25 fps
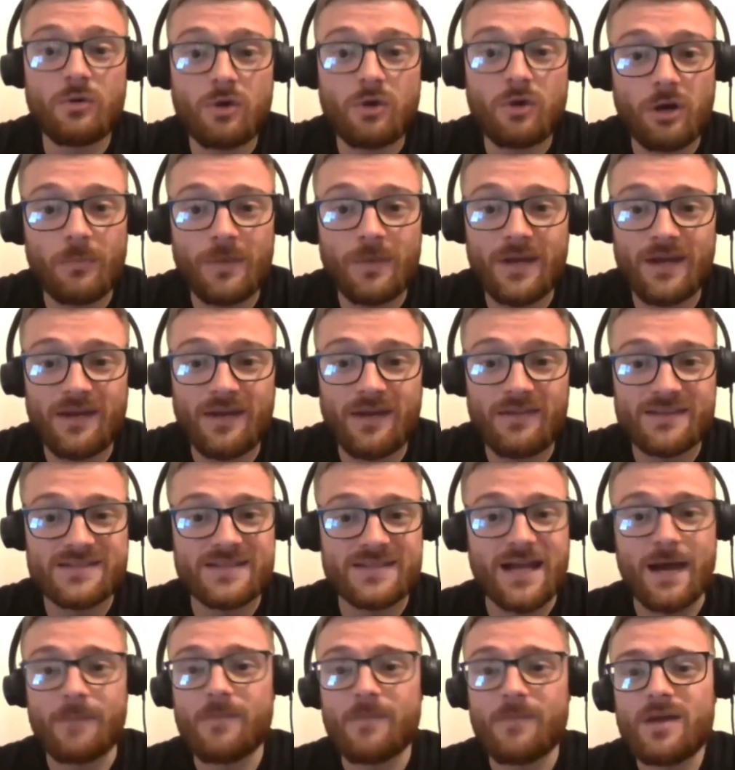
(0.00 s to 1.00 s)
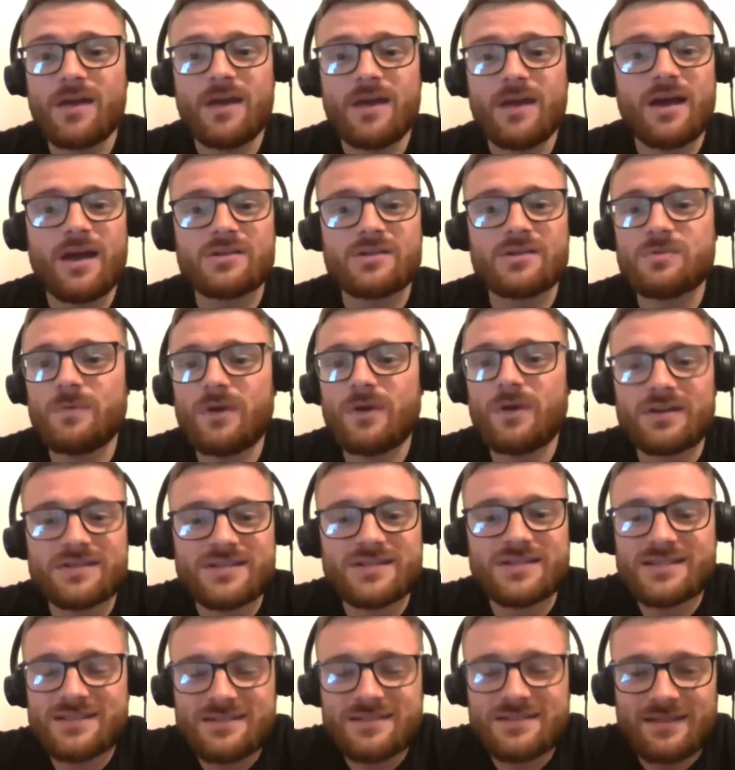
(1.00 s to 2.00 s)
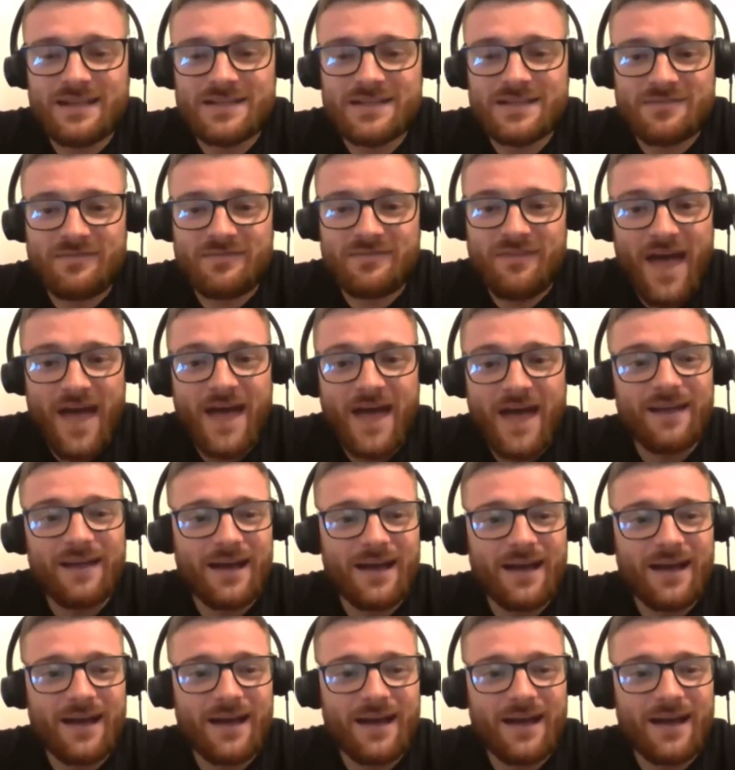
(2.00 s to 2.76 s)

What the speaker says: comment at this time. And to be honest, that's fair.